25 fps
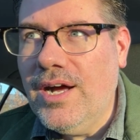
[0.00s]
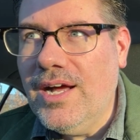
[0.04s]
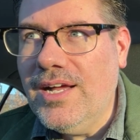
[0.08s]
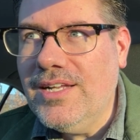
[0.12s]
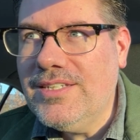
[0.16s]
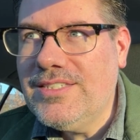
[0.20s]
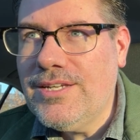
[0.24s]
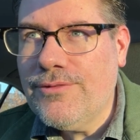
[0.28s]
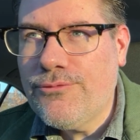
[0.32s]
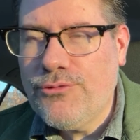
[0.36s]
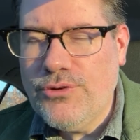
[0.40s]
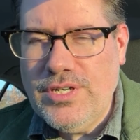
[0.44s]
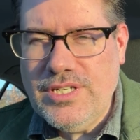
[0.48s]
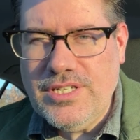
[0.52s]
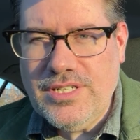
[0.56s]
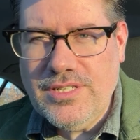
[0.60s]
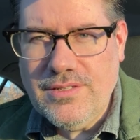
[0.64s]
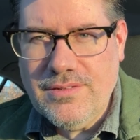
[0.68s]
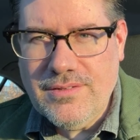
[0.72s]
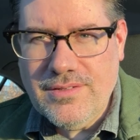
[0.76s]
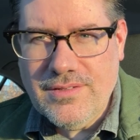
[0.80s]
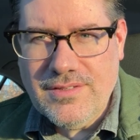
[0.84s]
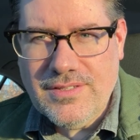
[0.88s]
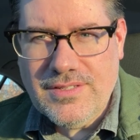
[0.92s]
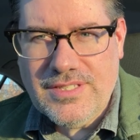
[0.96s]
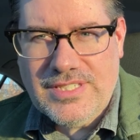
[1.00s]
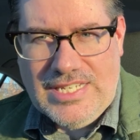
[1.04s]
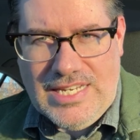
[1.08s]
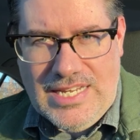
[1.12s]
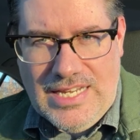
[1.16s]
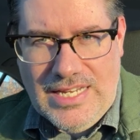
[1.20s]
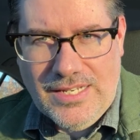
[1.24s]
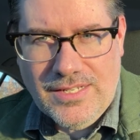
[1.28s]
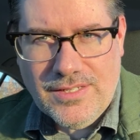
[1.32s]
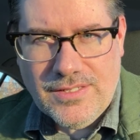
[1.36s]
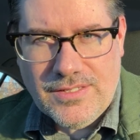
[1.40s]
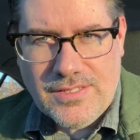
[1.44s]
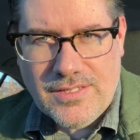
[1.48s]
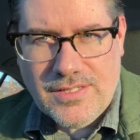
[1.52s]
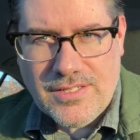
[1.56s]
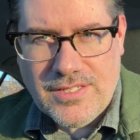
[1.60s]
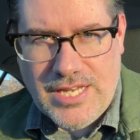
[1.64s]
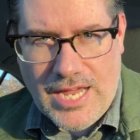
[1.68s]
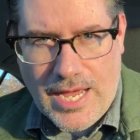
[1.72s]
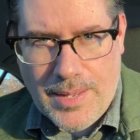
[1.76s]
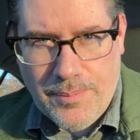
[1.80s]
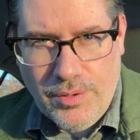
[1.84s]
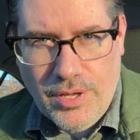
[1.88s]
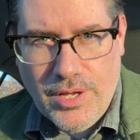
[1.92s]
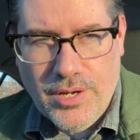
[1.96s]
different scenes and
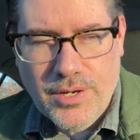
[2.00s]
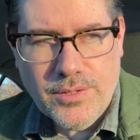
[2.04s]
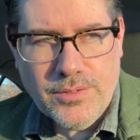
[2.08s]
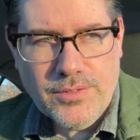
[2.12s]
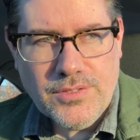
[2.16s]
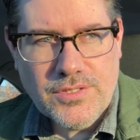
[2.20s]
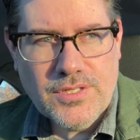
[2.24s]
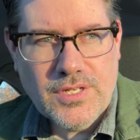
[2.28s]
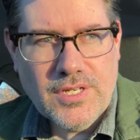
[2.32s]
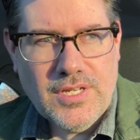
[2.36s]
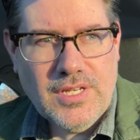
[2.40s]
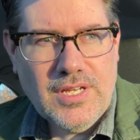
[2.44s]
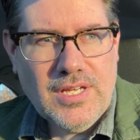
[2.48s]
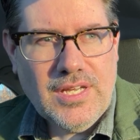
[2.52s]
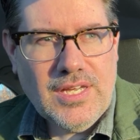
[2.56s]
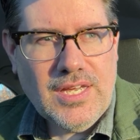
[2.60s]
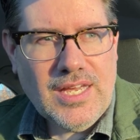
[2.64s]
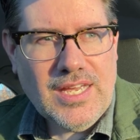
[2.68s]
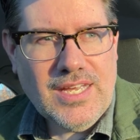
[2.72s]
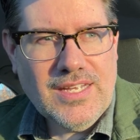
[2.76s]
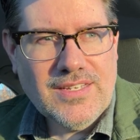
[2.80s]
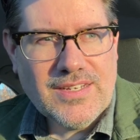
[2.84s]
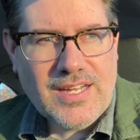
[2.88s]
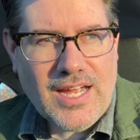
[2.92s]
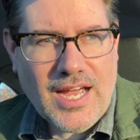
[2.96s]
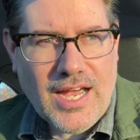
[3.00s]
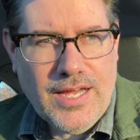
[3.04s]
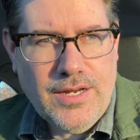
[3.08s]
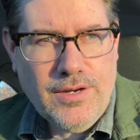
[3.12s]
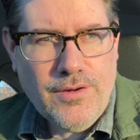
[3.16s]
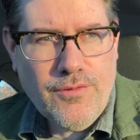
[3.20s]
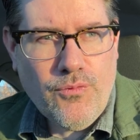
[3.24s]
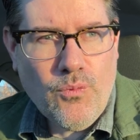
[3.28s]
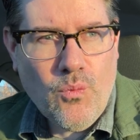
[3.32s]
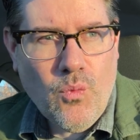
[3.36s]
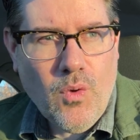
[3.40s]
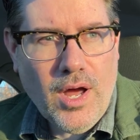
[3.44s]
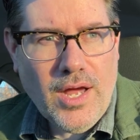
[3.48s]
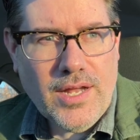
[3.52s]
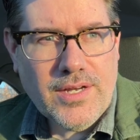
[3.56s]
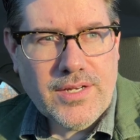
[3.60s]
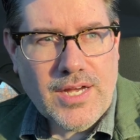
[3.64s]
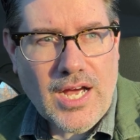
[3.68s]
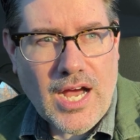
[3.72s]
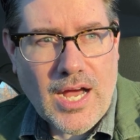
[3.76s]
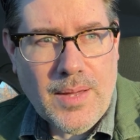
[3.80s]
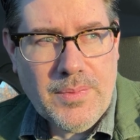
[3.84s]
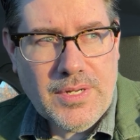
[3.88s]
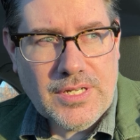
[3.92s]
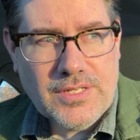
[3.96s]
tableaus is kind of what
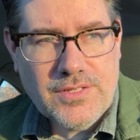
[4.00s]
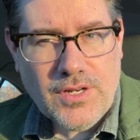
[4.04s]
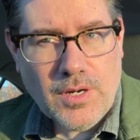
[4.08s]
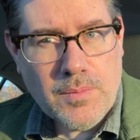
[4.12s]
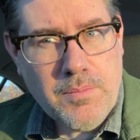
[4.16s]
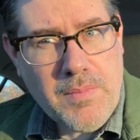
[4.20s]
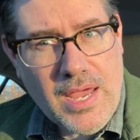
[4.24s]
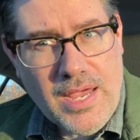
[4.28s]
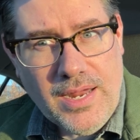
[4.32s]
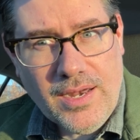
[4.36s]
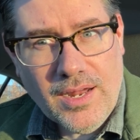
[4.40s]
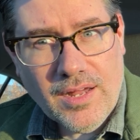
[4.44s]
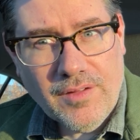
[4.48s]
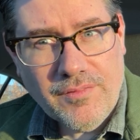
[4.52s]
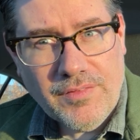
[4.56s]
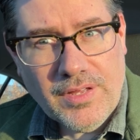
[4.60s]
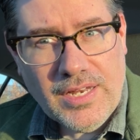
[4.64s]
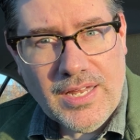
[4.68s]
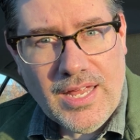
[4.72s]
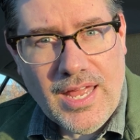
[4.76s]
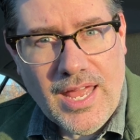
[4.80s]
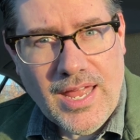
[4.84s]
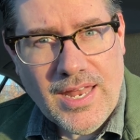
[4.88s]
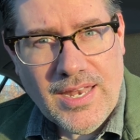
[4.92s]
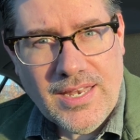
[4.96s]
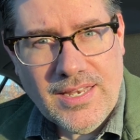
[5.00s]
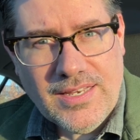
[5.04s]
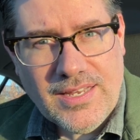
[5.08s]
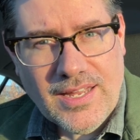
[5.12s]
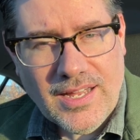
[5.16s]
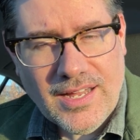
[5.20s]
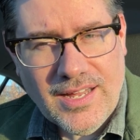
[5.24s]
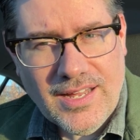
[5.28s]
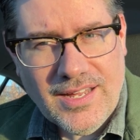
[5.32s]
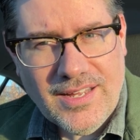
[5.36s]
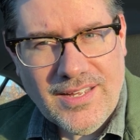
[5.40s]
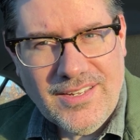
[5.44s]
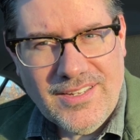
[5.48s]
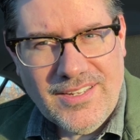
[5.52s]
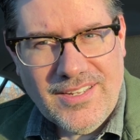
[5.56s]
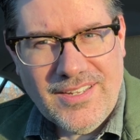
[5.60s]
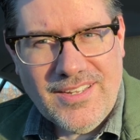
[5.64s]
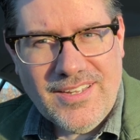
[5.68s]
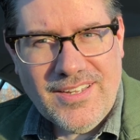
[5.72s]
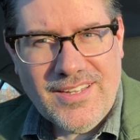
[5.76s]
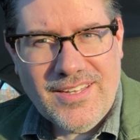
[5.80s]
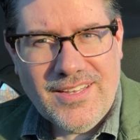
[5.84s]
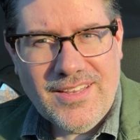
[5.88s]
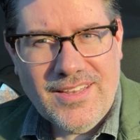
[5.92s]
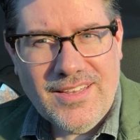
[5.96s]
comics are made of. And
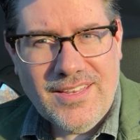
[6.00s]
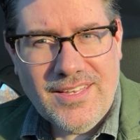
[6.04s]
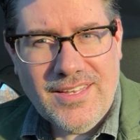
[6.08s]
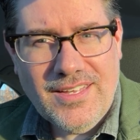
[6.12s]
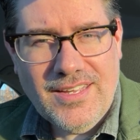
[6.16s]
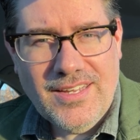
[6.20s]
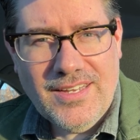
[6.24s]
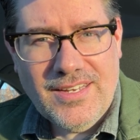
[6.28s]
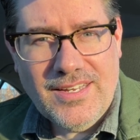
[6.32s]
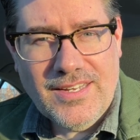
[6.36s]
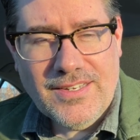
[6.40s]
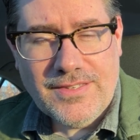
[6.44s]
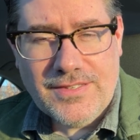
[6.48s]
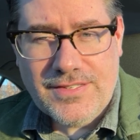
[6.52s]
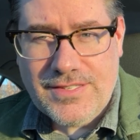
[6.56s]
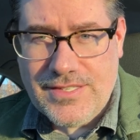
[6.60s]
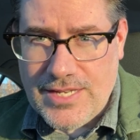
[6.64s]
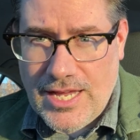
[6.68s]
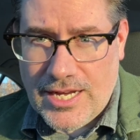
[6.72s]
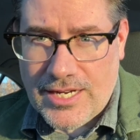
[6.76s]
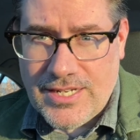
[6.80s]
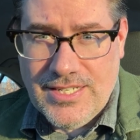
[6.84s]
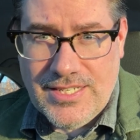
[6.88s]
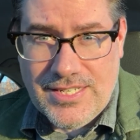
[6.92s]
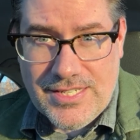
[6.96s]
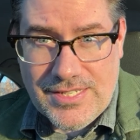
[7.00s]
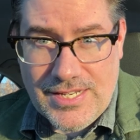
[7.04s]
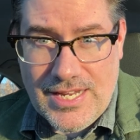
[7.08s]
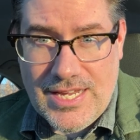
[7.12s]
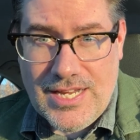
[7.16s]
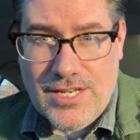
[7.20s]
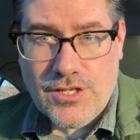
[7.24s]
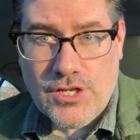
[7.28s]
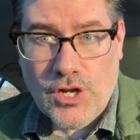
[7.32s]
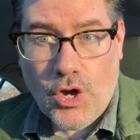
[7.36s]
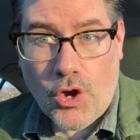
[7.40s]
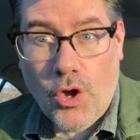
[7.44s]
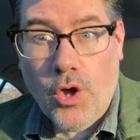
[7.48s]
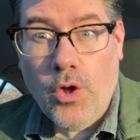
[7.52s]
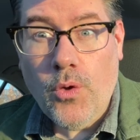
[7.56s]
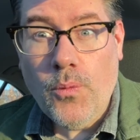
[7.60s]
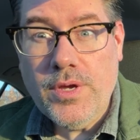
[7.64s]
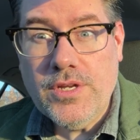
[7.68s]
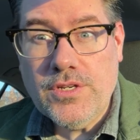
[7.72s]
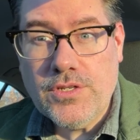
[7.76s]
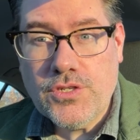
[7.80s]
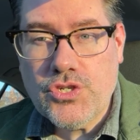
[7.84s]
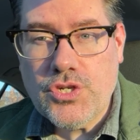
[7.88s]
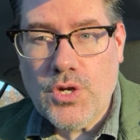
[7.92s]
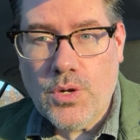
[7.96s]
it is a conceit to
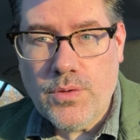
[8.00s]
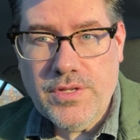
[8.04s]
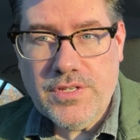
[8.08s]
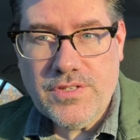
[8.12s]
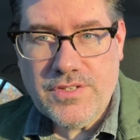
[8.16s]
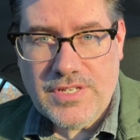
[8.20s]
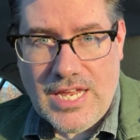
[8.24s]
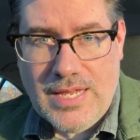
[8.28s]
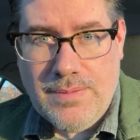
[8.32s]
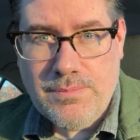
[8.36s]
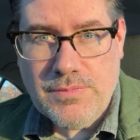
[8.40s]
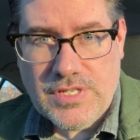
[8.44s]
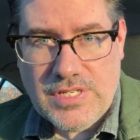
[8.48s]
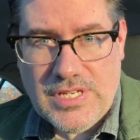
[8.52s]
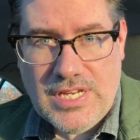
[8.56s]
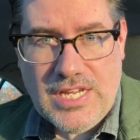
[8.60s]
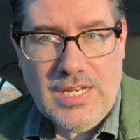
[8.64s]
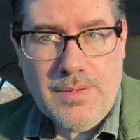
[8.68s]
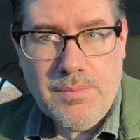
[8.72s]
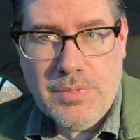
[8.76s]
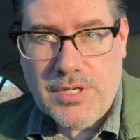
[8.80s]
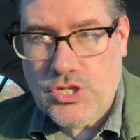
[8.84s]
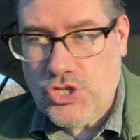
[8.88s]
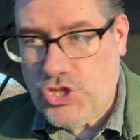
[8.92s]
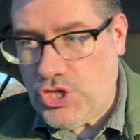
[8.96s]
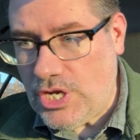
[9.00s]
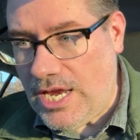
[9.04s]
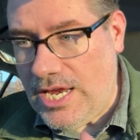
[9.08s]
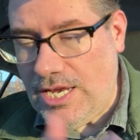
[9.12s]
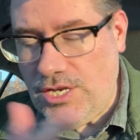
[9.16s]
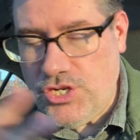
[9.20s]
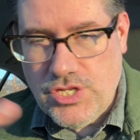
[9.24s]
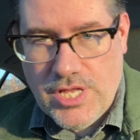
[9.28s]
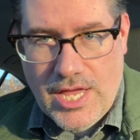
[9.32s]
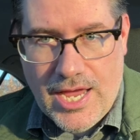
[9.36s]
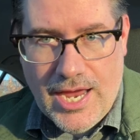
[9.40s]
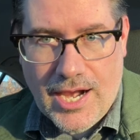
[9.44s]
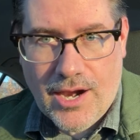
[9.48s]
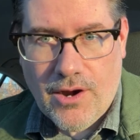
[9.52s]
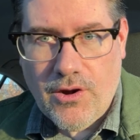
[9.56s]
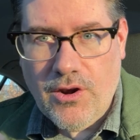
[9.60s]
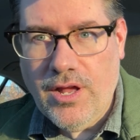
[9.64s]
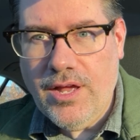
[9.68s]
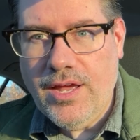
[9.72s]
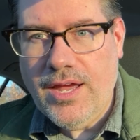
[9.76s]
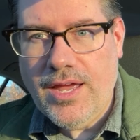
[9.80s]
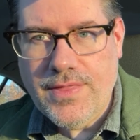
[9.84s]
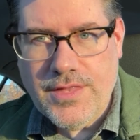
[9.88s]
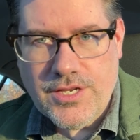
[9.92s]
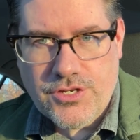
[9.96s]
always show the same scene, but change the
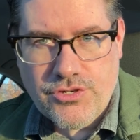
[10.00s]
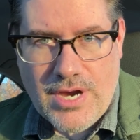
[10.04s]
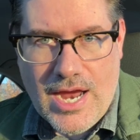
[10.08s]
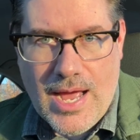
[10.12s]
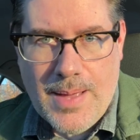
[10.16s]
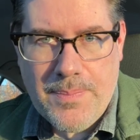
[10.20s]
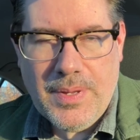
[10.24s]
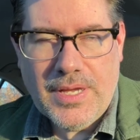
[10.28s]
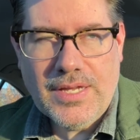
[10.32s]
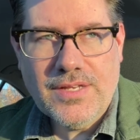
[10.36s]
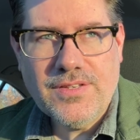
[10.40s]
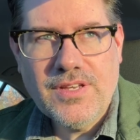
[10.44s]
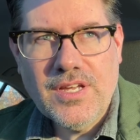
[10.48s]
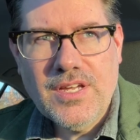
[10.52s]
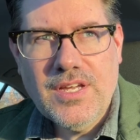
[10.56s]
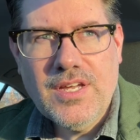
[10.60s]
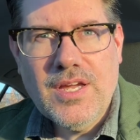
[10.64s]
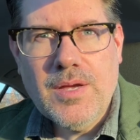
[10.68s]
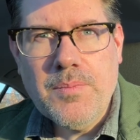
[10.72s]
era and the trappings.